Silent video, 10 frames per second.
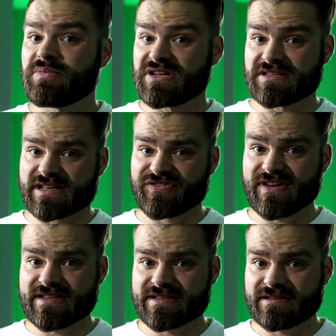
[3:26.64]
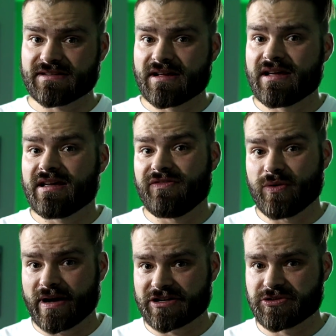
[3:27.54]
Because let's face it, if
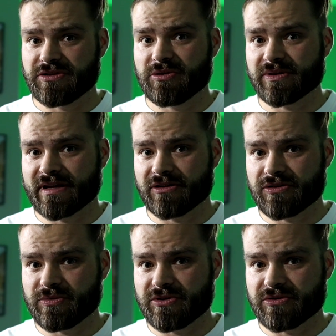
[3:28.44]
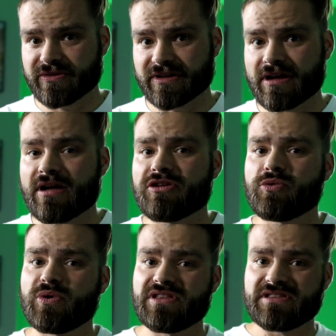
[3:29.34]
you actually knew what the hell you were doing,
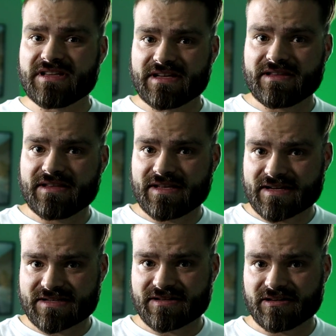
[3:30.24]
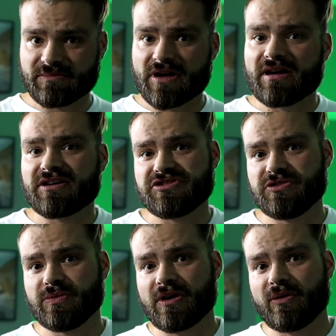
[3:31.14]
you wouldn't need the test dump because
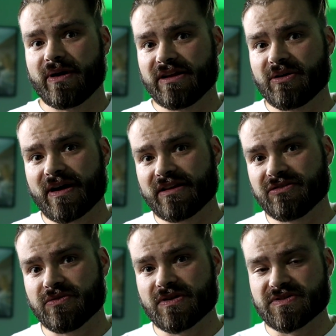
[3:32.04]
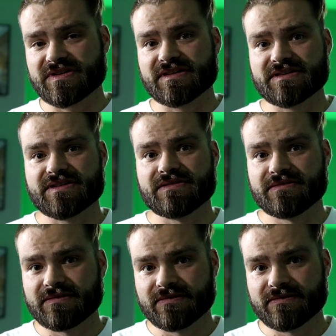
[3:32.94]
you would already know how to do those things.